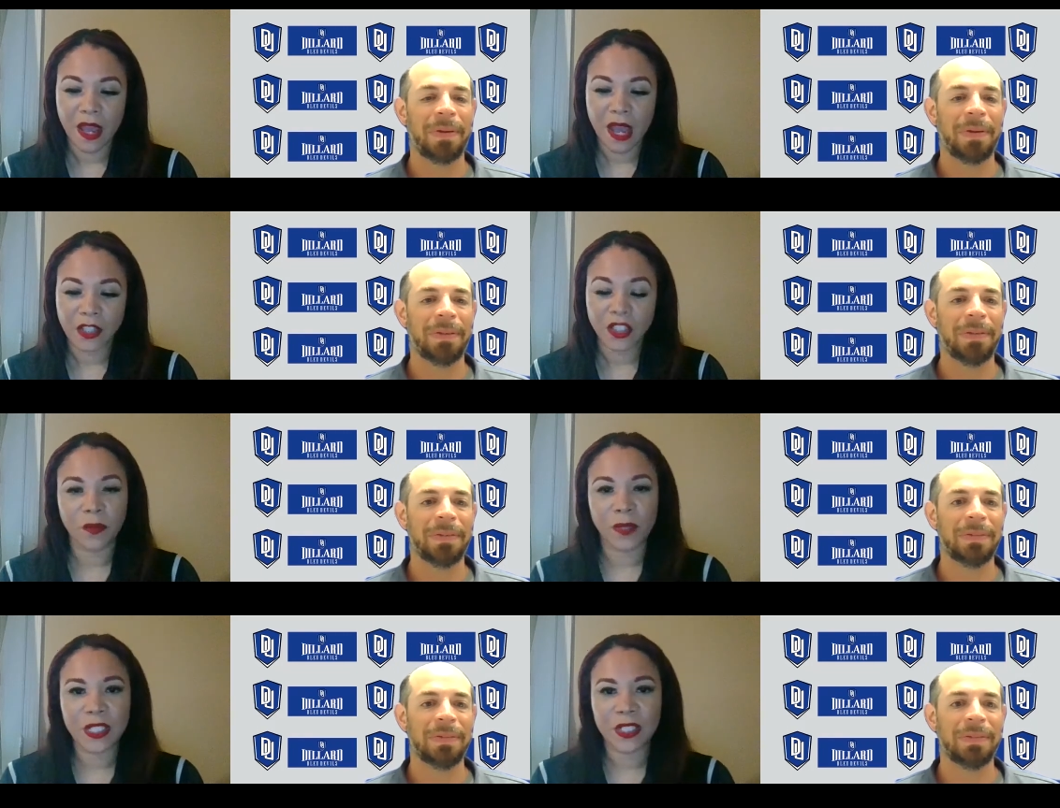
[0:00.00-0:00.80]
Speaker 1: actually
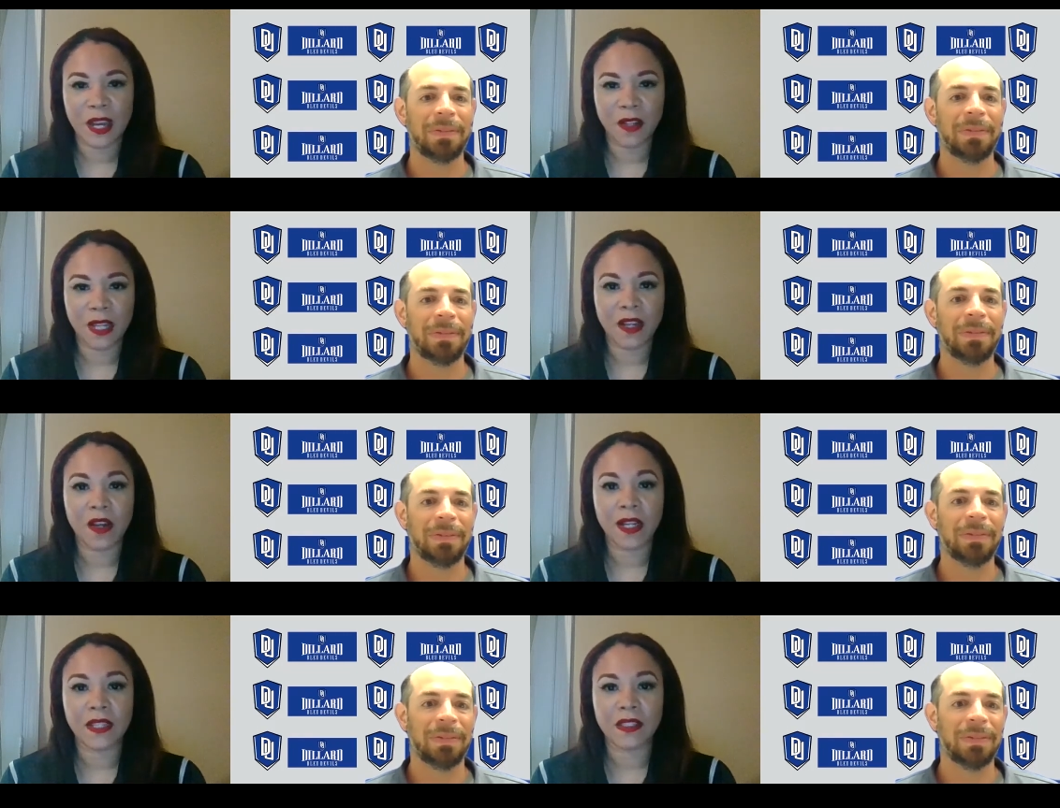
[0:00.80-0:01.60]
reached out like
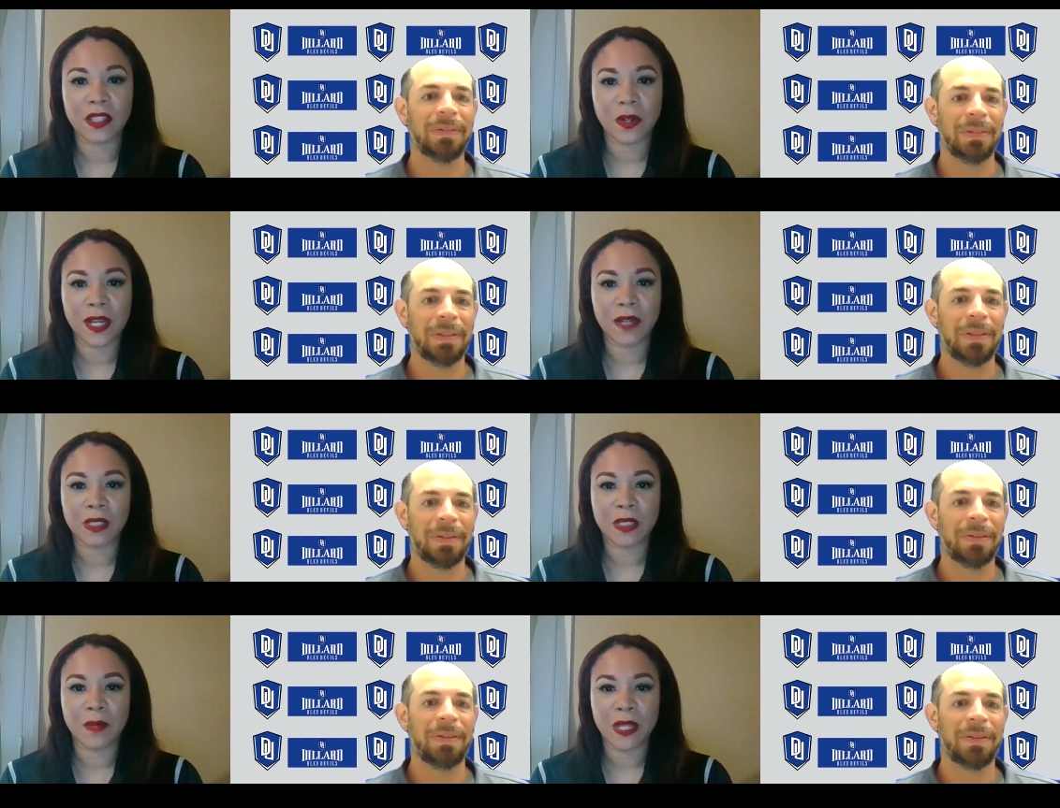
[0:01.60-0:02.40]
on Instagram
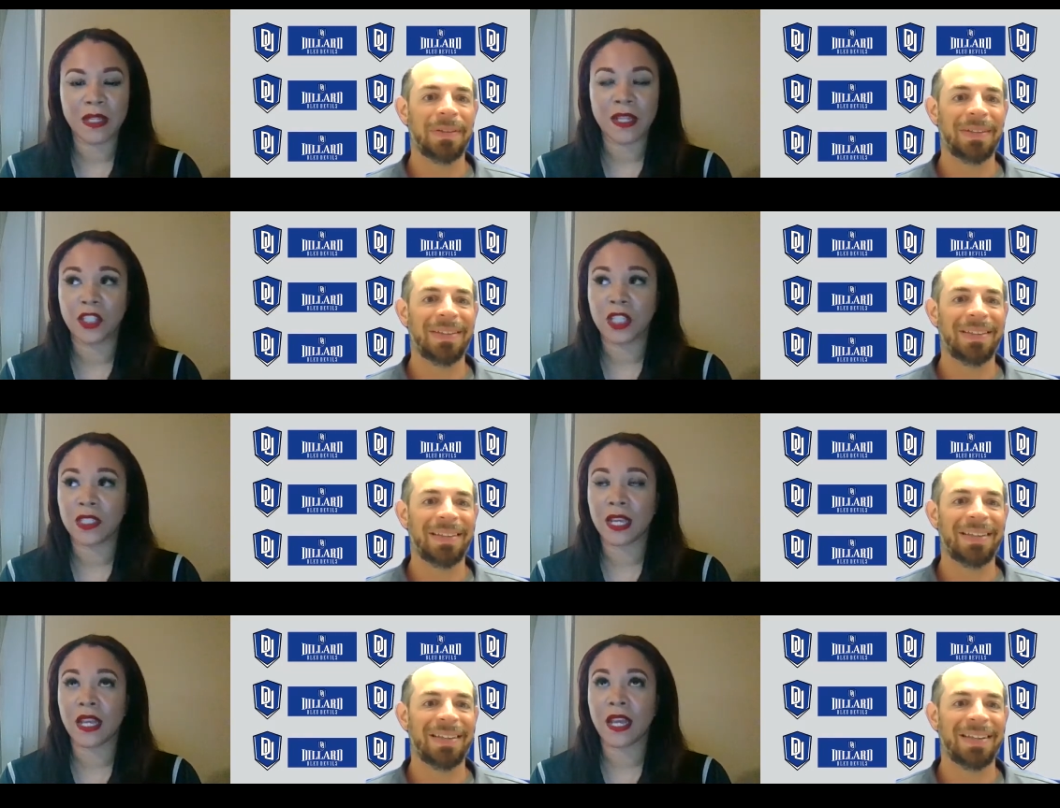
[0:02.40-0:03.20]
to me, and she's
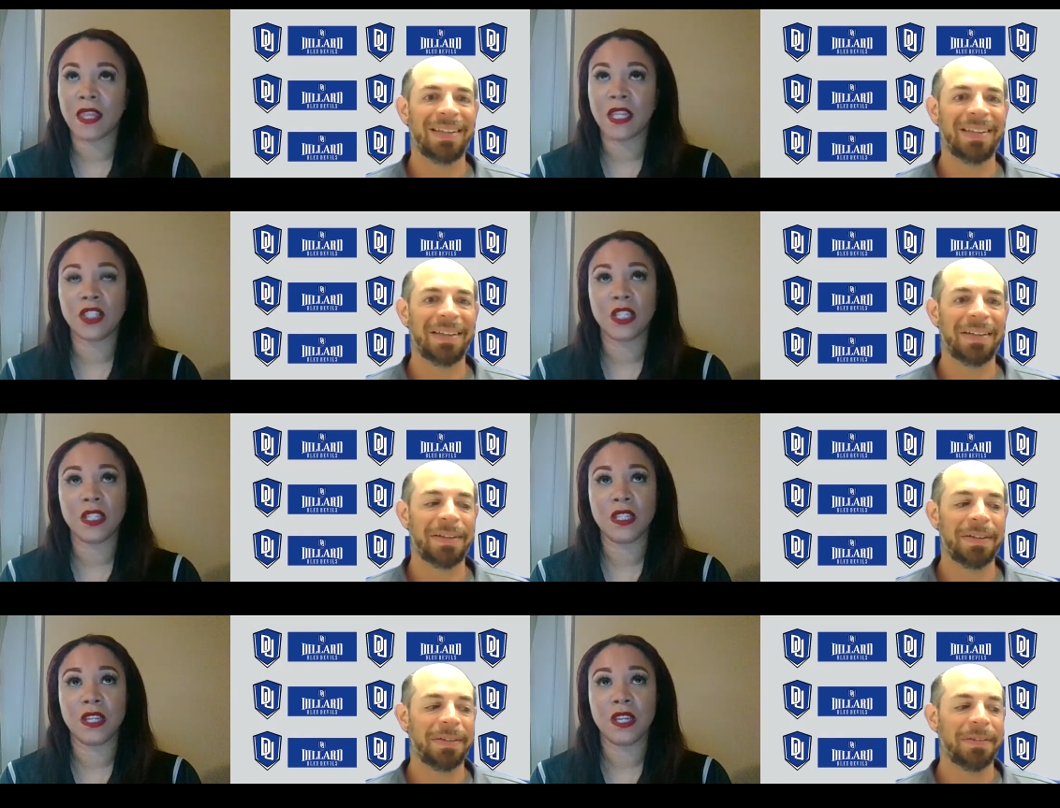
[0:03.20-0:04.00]
like, I think
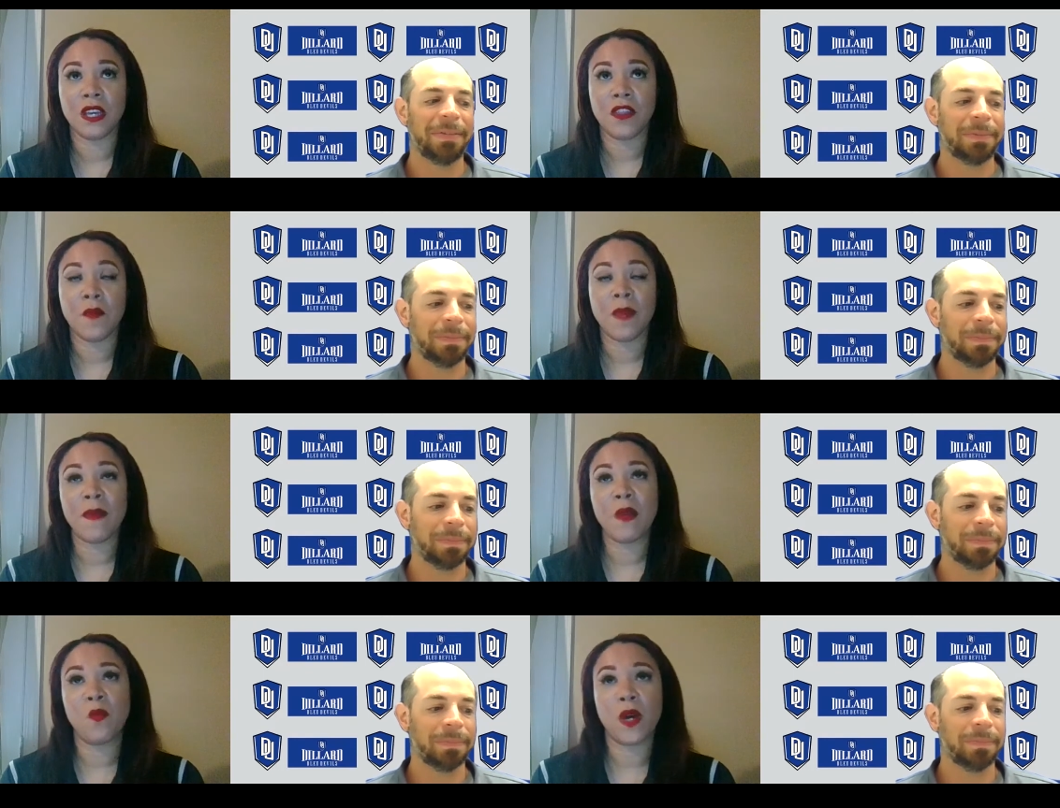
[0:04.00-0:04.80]
she there may
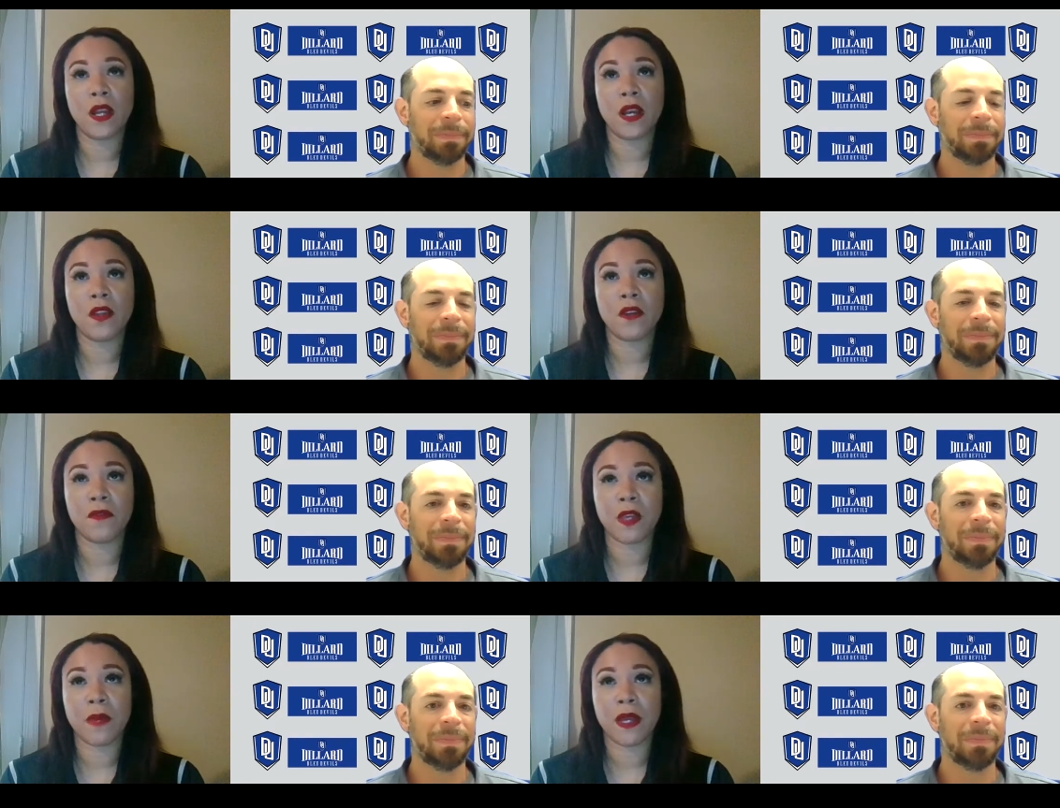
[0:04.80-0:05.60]
be one other
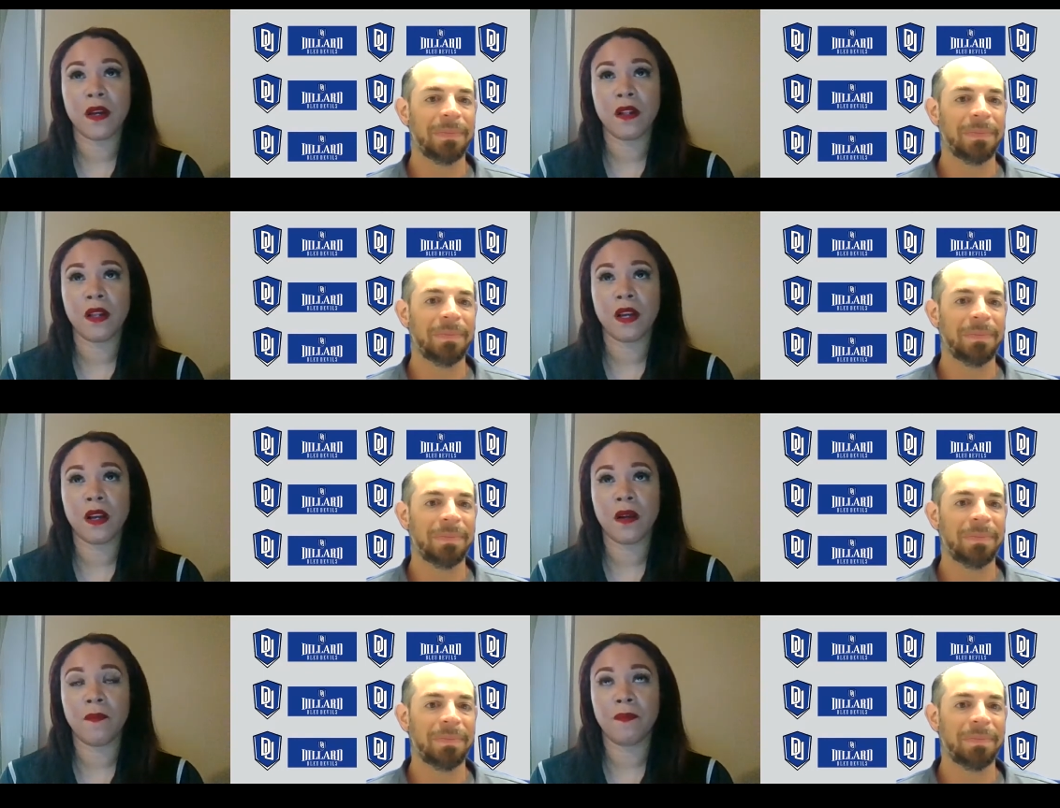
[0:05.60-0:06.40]
female
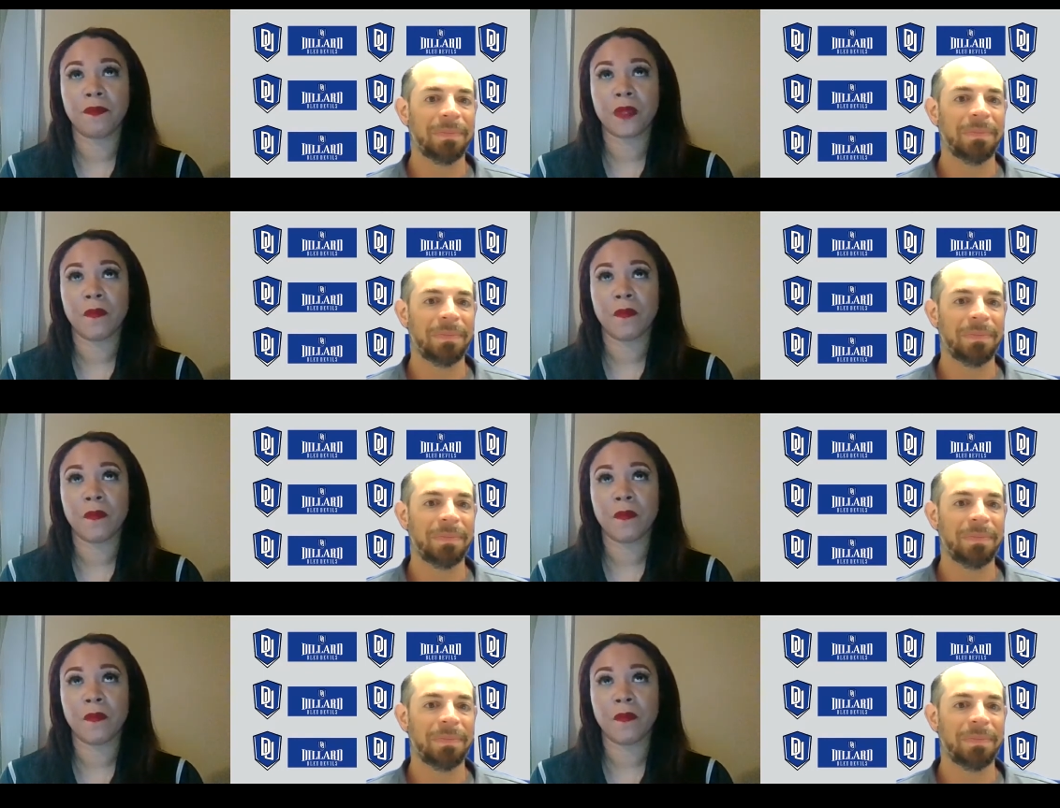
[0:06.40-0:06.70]
um,